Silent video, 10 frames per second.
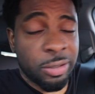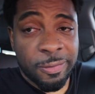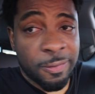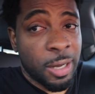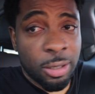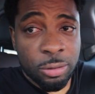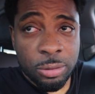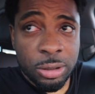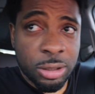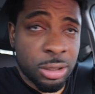her
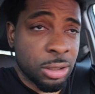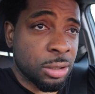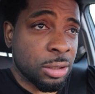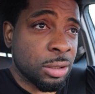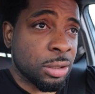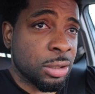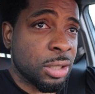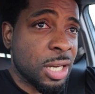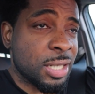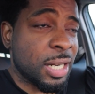followers
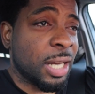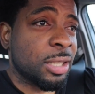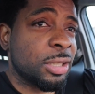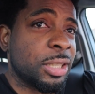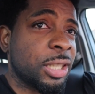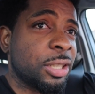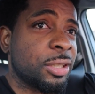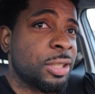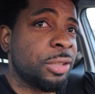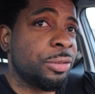is not going to take her
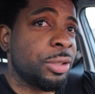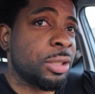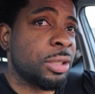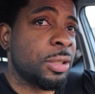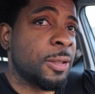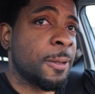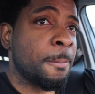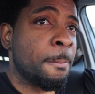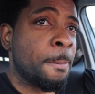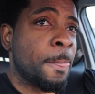serious.
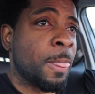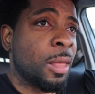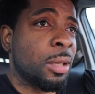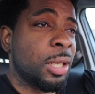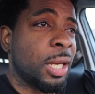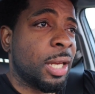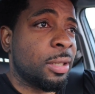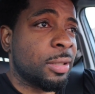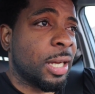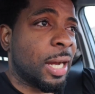
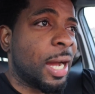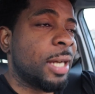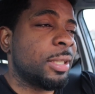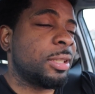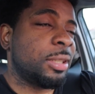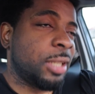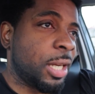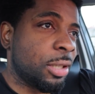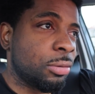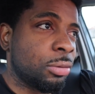And I
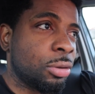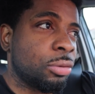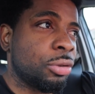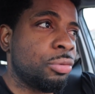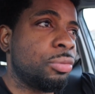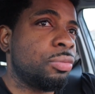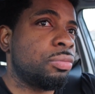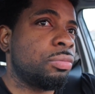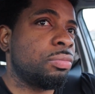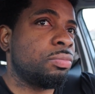understand, you know, you
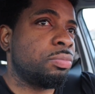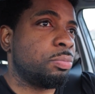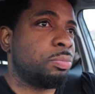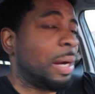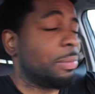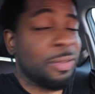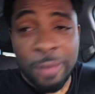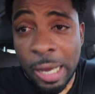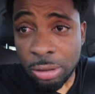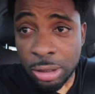probably
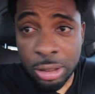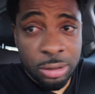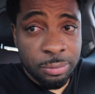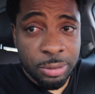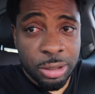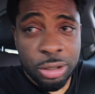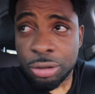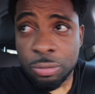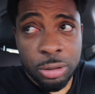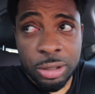follow her because
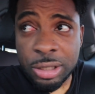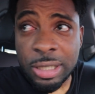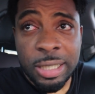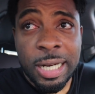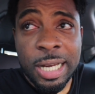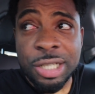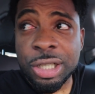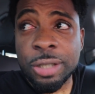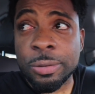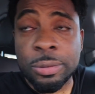you want to see that ass
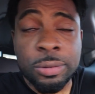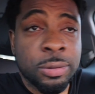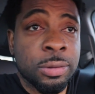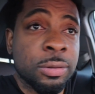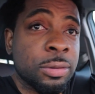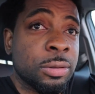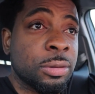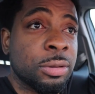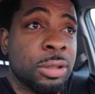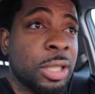jiggle.
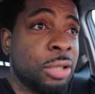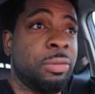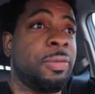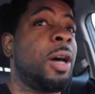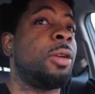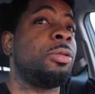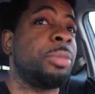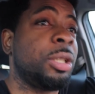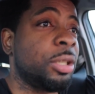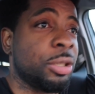Just like you follow
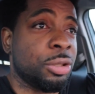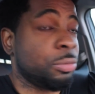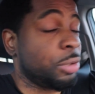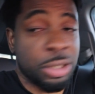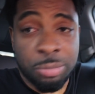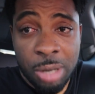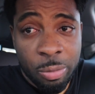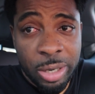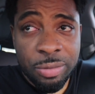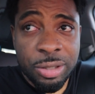me because you want to see my
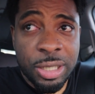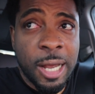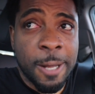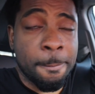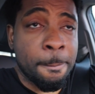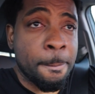wave shine.